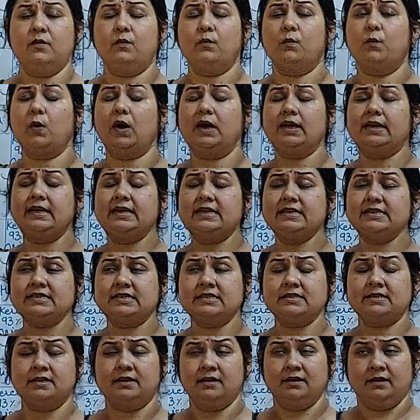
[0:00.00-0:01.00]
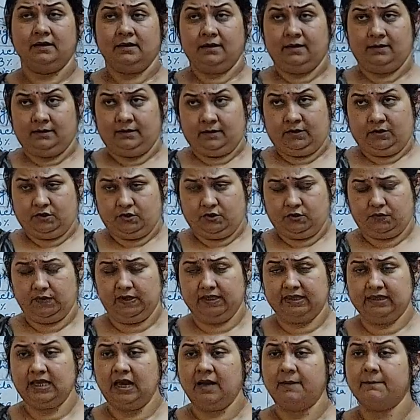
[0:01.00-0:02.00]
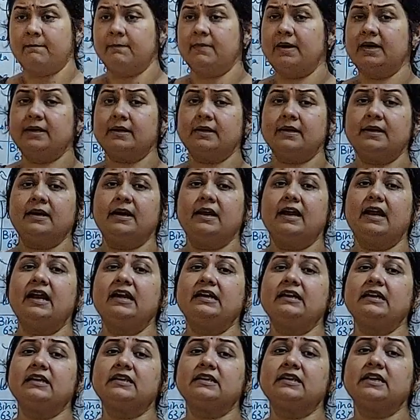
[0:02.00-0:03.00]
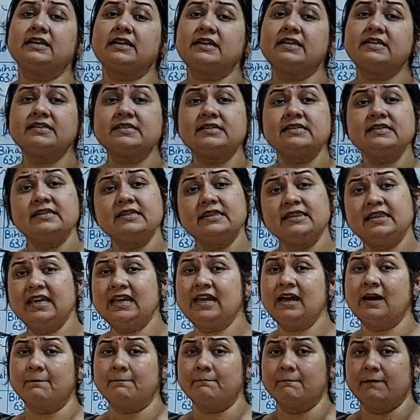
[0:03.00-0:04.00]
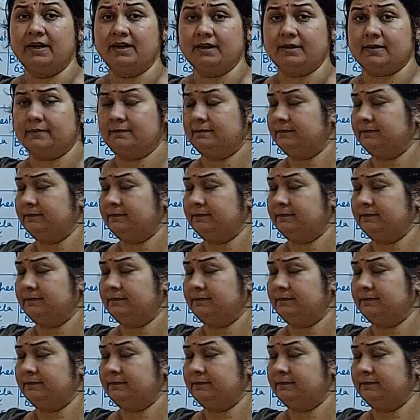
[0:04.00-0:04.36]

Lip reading: One is Shwetambar and other is Digambar.